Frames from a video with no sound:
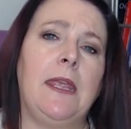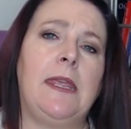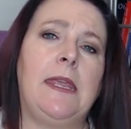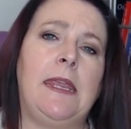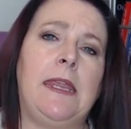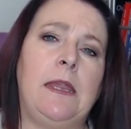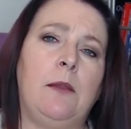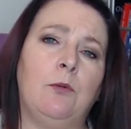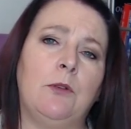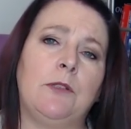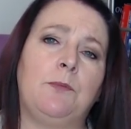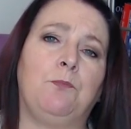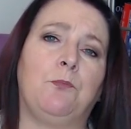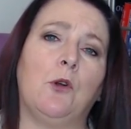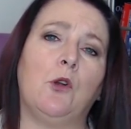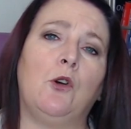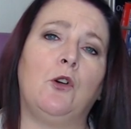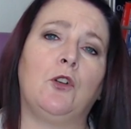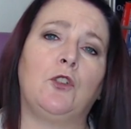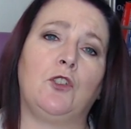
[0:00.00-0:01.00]
He was
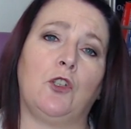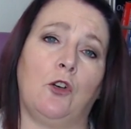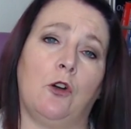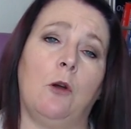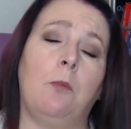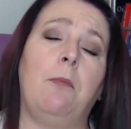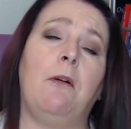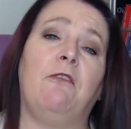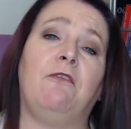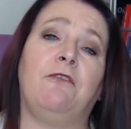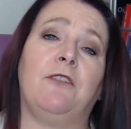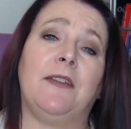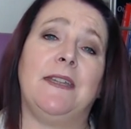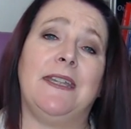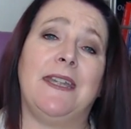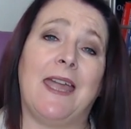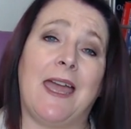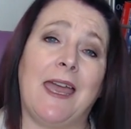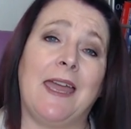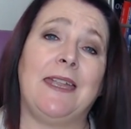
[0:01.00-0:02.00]
brought up for
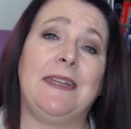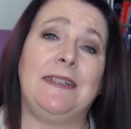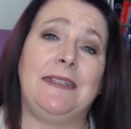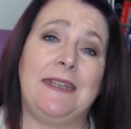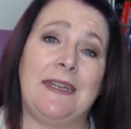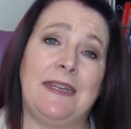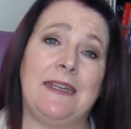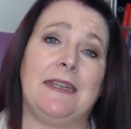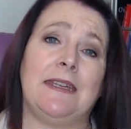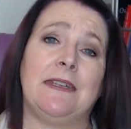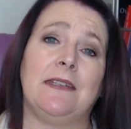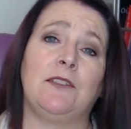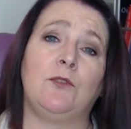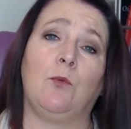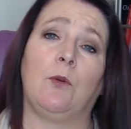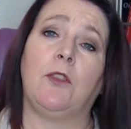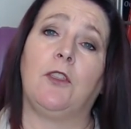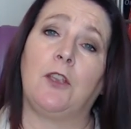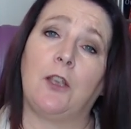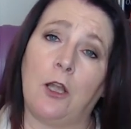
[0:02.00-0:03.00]
9 years
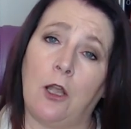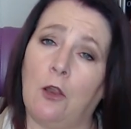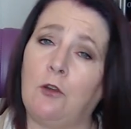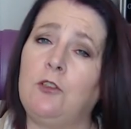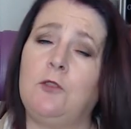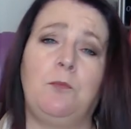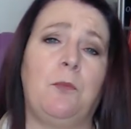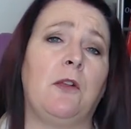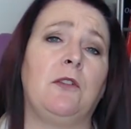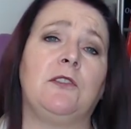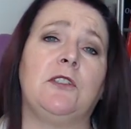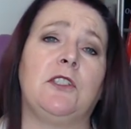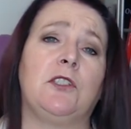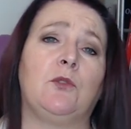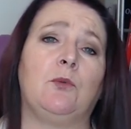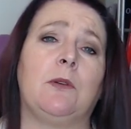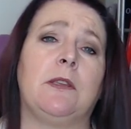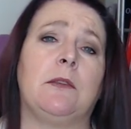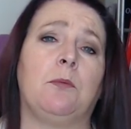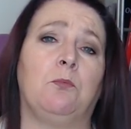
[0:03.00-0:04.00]
with close bonds
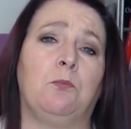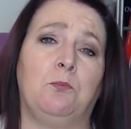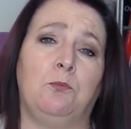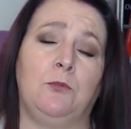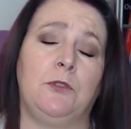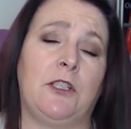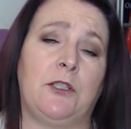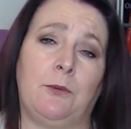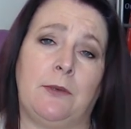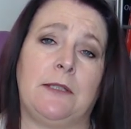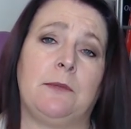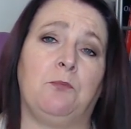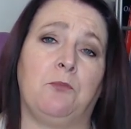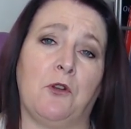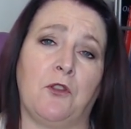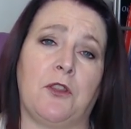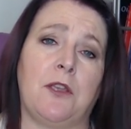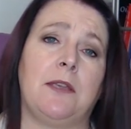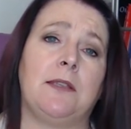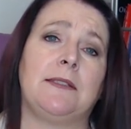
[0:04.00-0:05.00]
to his
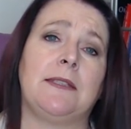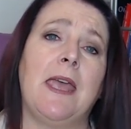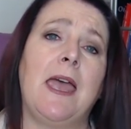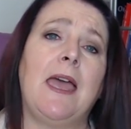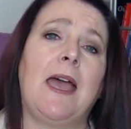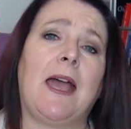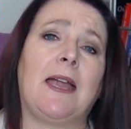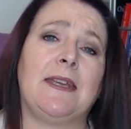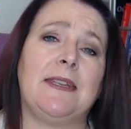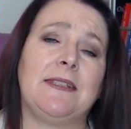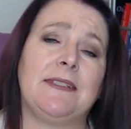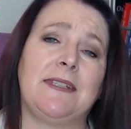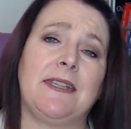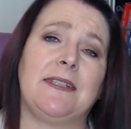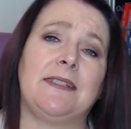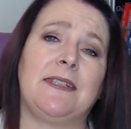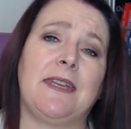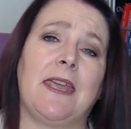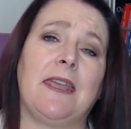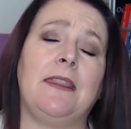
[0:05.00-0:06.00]
brothers and his
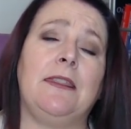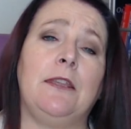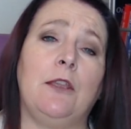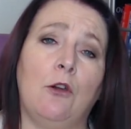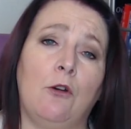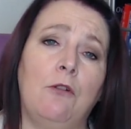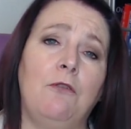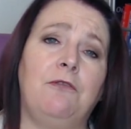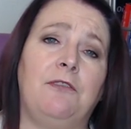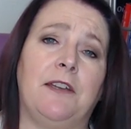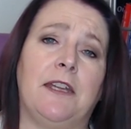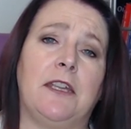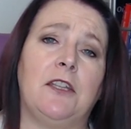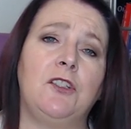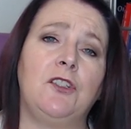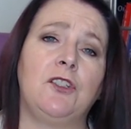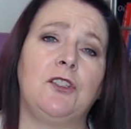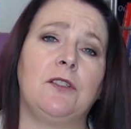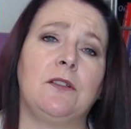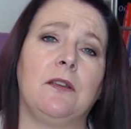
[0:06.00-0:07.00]
sister in the
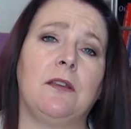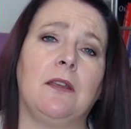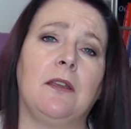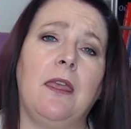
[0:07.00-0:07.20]
orphanage.